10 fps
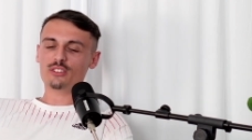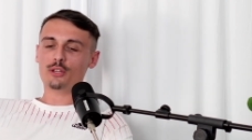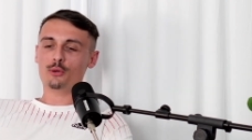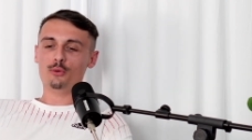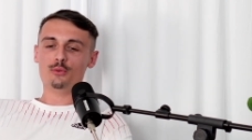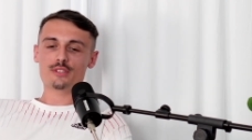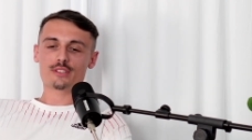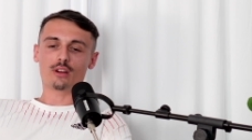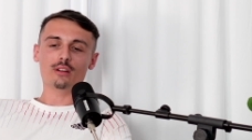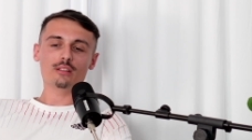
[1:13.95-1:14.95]
there who is
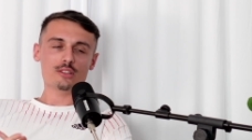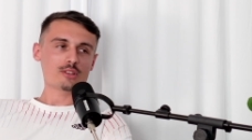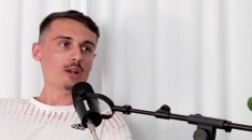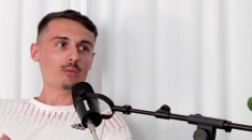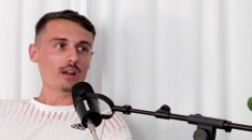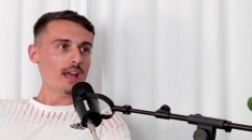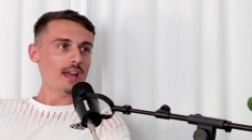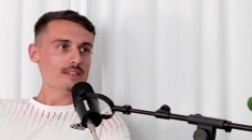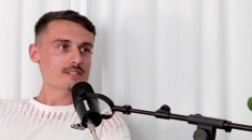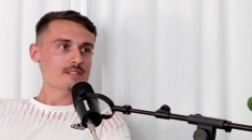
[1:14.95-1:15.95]
currently trying to run
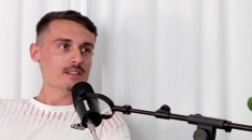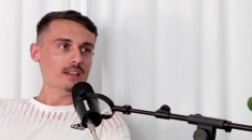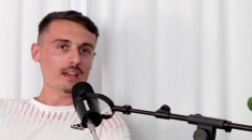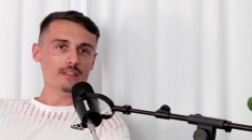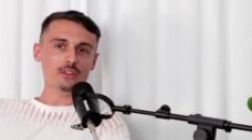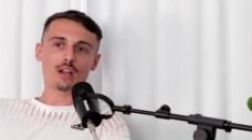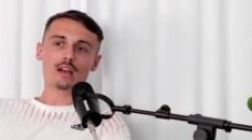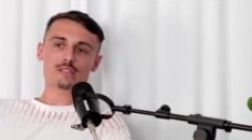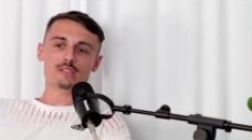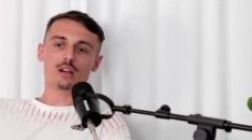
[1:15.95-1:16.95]
ads and they're kind
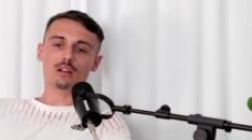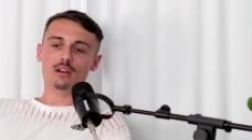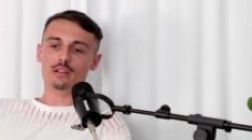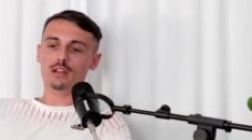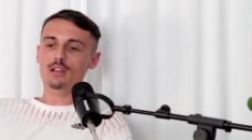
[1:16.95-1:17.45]
of stuck on